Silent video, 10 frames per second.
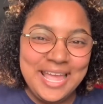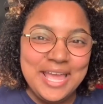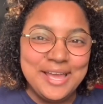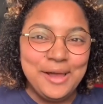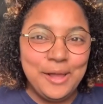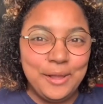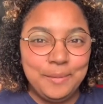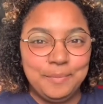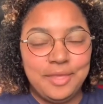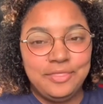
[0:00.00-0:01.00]

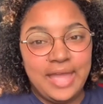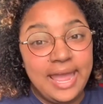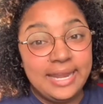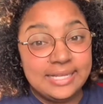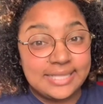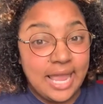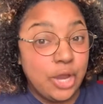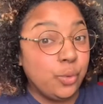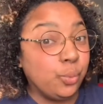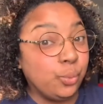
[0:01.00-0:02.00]
That is a
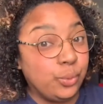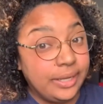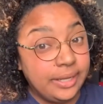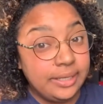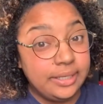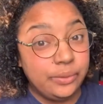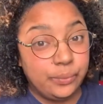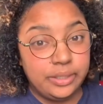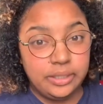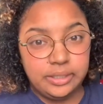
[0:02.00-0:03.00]
really,
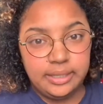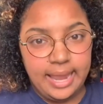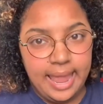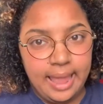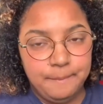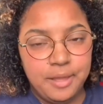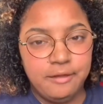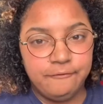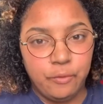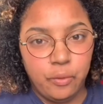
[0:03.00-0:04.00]
really good app
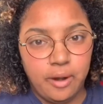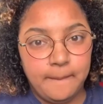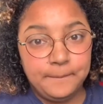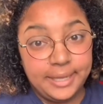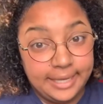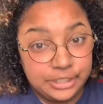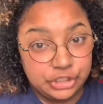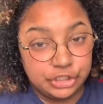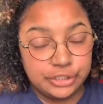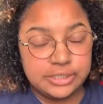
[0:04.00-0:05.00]
for
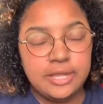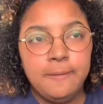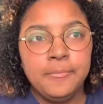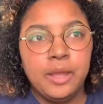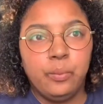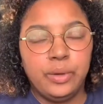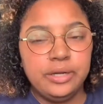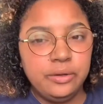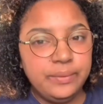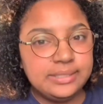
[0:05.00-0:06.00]
pictures. One of
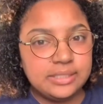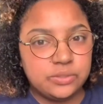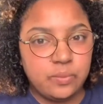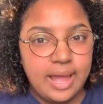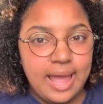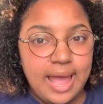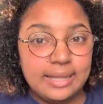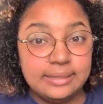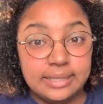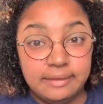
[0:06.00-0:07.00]
the reasons why I
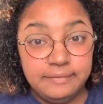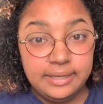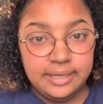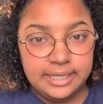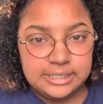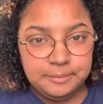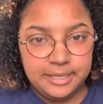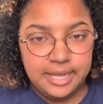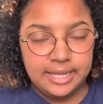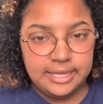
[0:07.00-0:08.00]
love it is
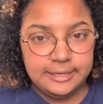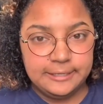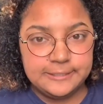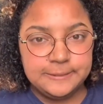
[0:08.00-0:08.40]
because